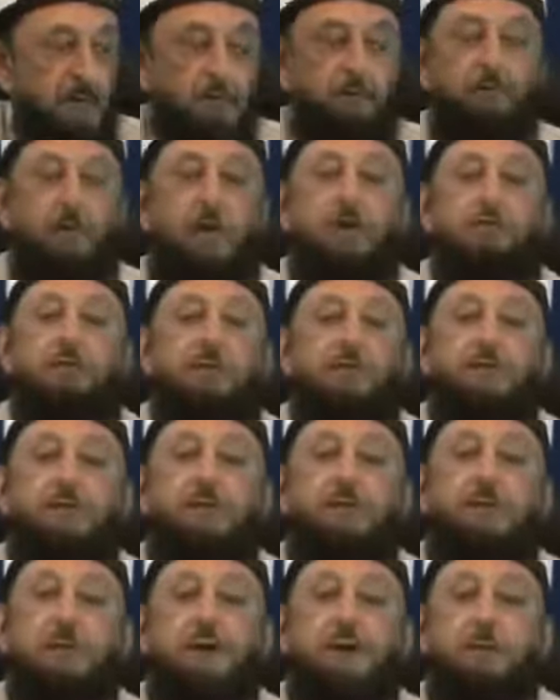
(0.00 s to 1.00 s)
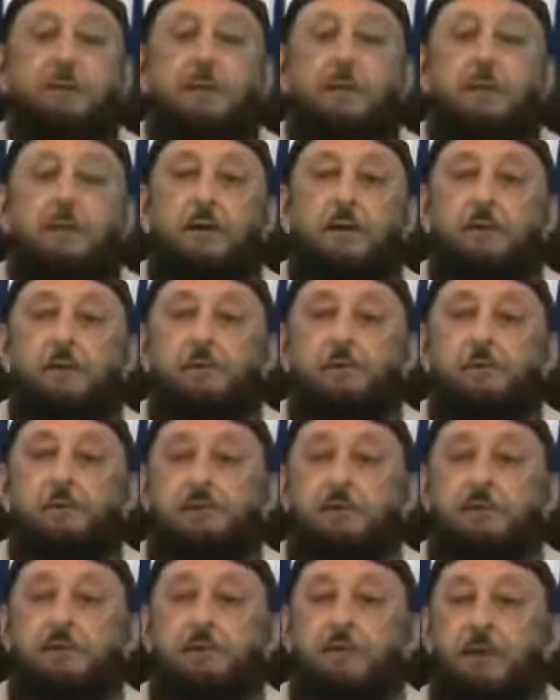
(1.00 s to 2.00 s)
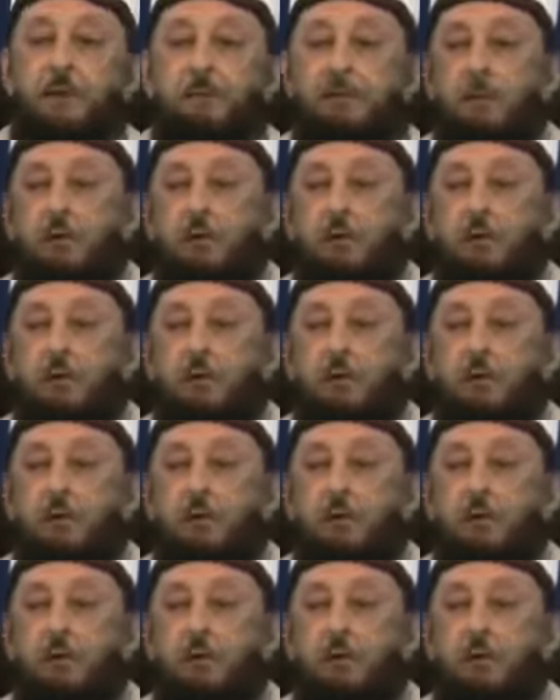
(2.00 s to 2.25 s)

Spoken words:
Sovereignty now belongs to the state.